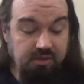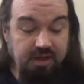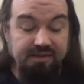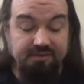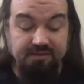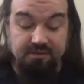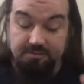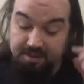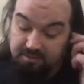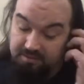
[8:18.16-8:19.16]
essence is
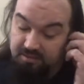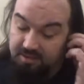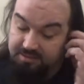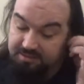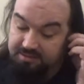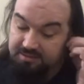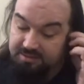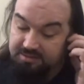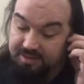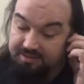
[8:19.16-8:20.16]
apparently locked in a
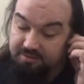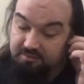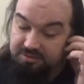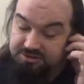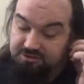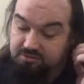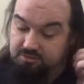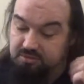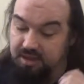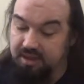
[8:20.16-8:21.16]
lantern, which
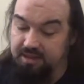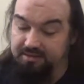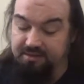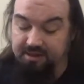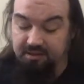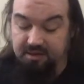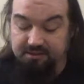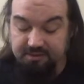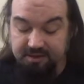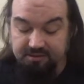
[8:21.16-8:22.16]
Psylocke
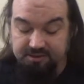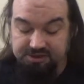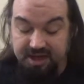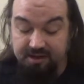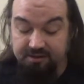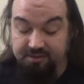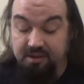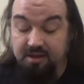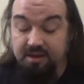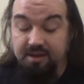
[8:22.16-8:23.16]
then shatters.
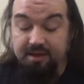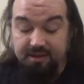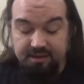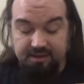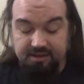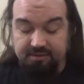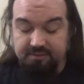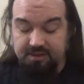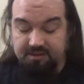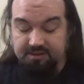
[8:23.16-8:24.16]

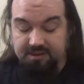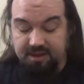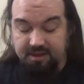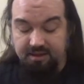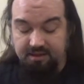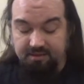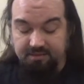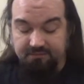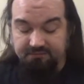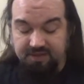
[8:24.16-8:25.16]
It
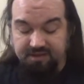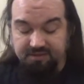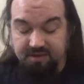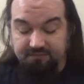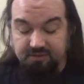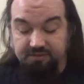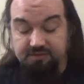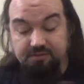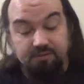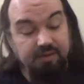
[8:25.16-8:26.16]
flies off,
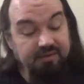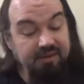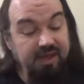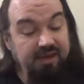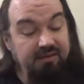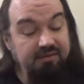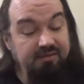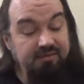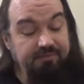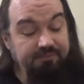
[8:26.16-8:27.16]
goes through one of the
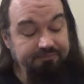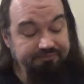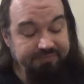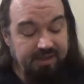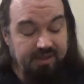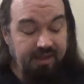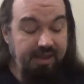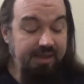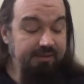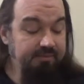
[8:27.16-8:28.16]
gates,
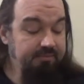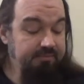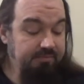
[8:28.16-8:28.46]
and